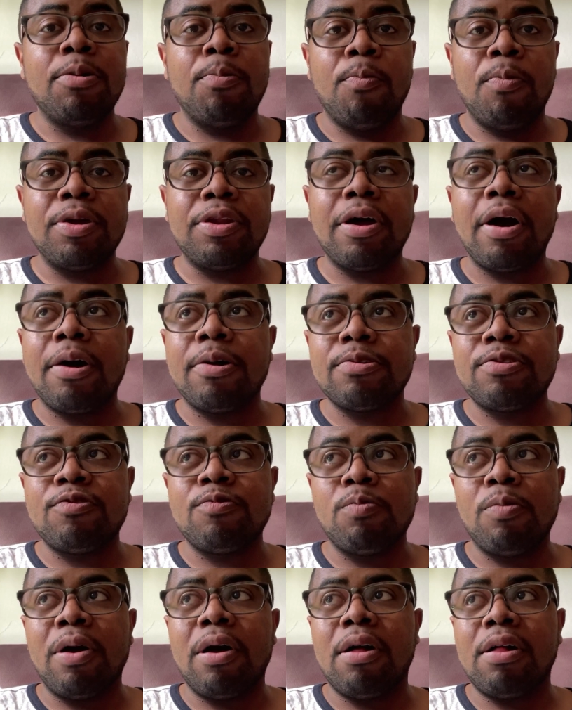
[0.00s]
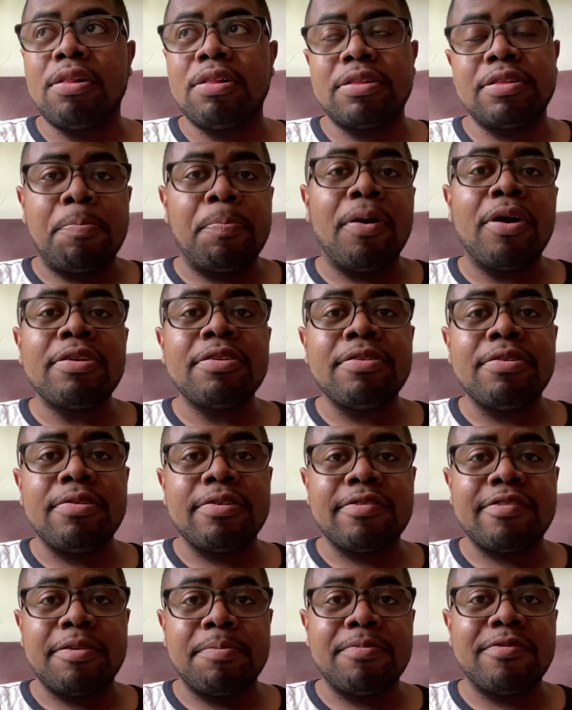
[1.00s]
without, well, the
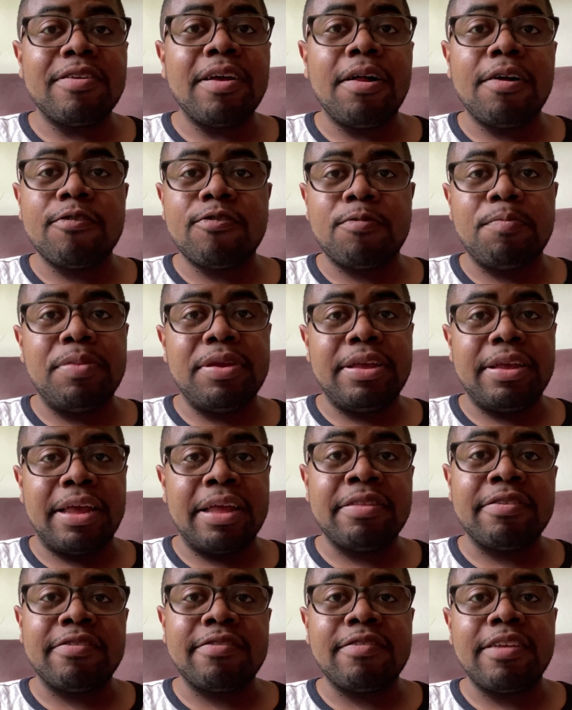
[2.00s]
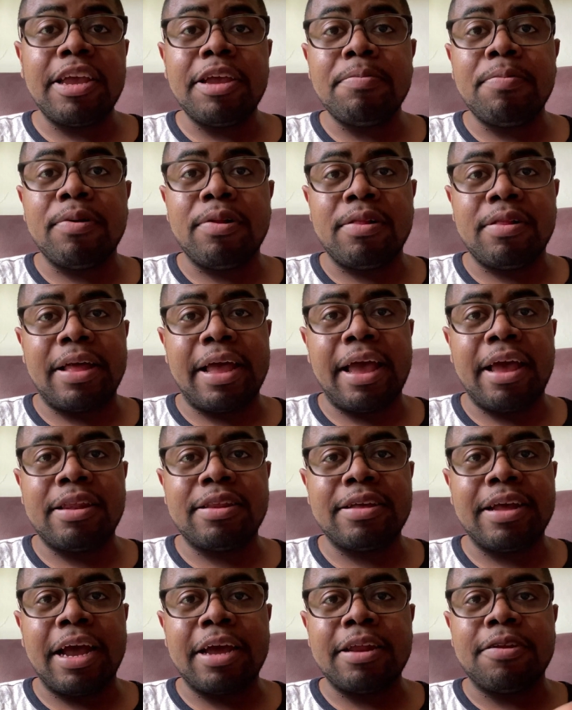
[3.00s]
particles themselves being unstable
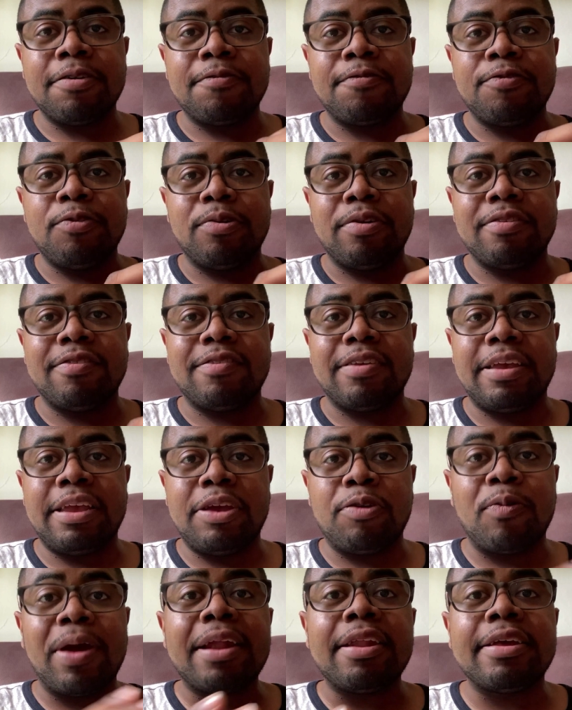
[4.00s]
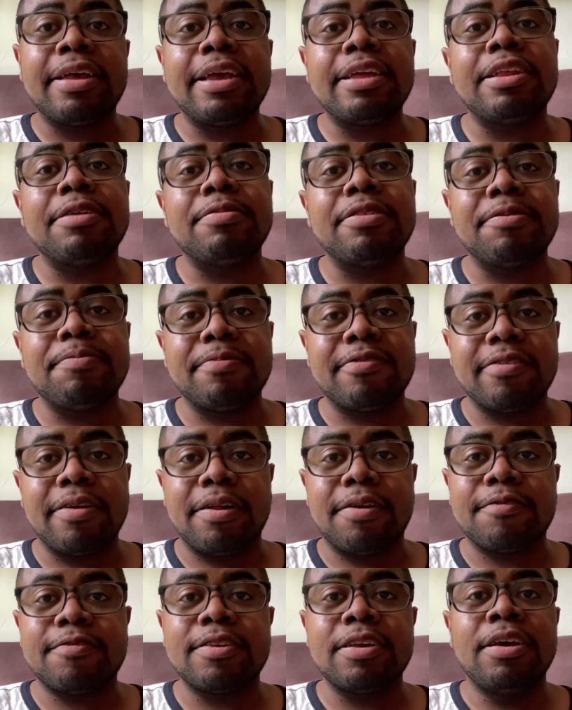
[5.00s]
and kind of, you can say, eradicating
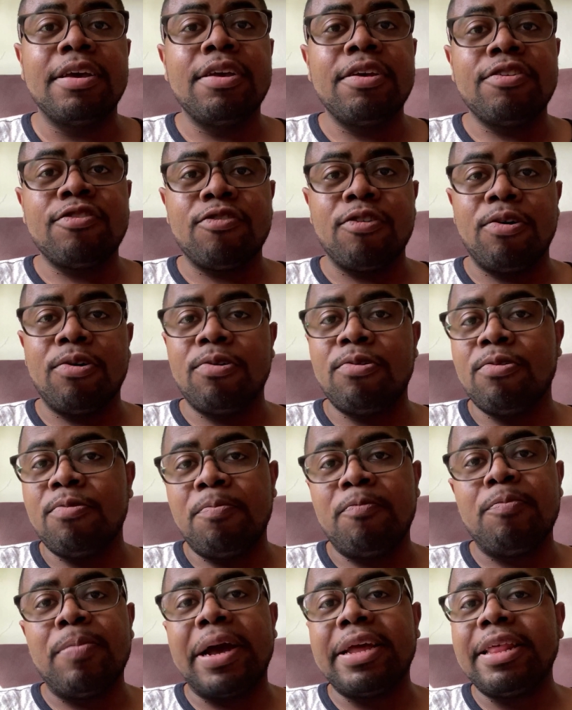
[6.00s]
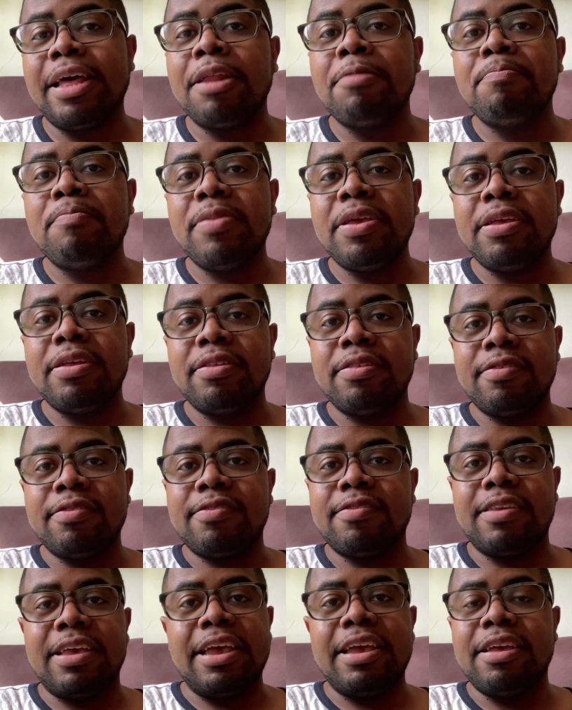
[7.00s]
themselves. So by that
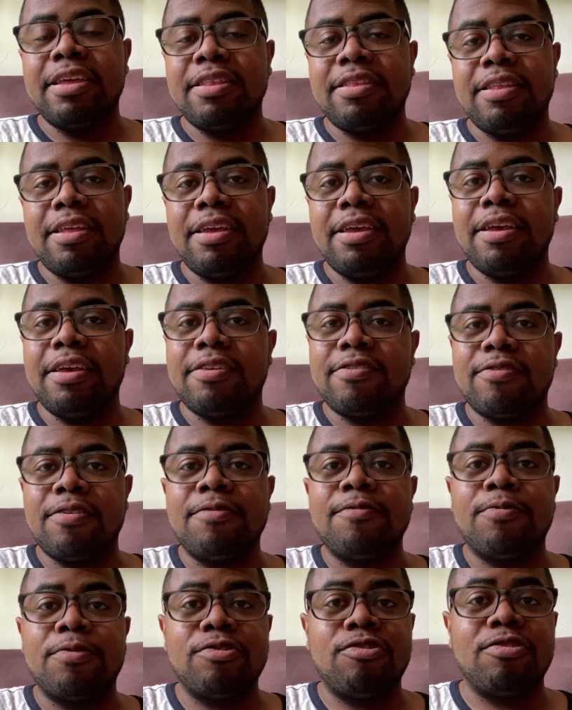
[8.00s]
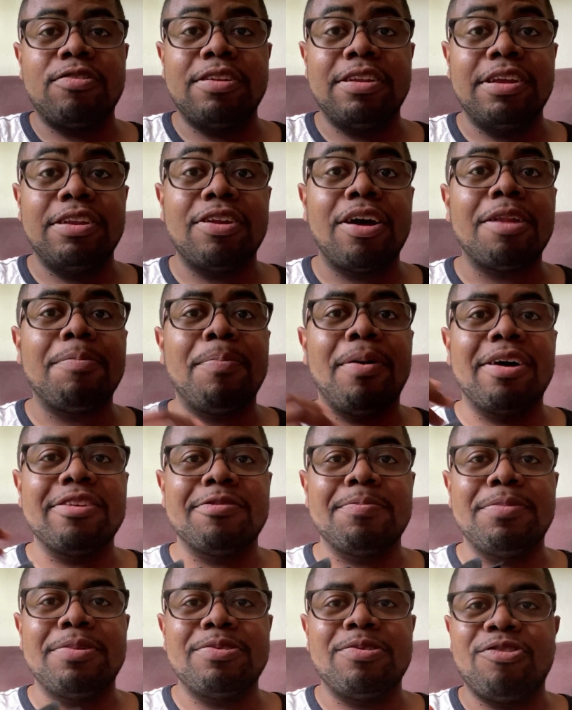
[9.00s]
means, it is unfortunately not
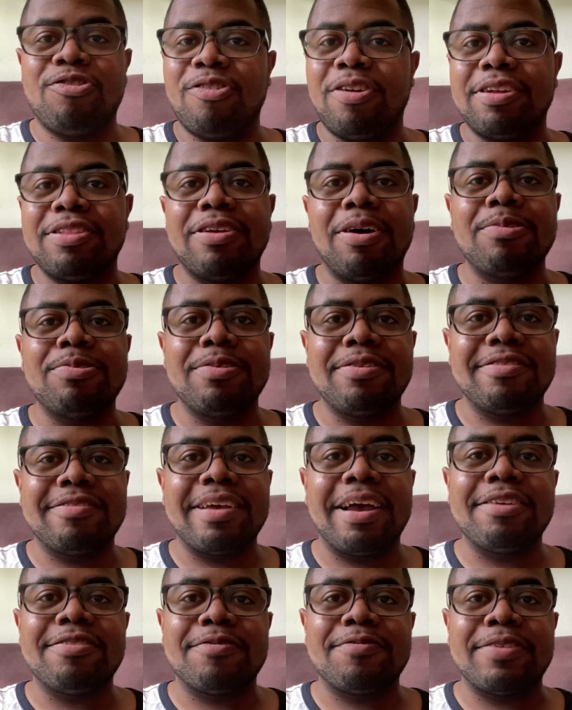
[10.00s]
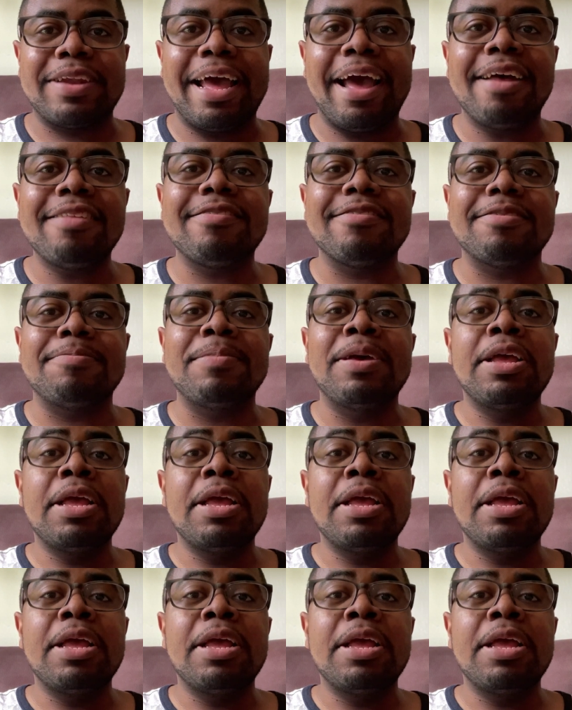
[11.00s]
possible to shrink down to the size of an atom.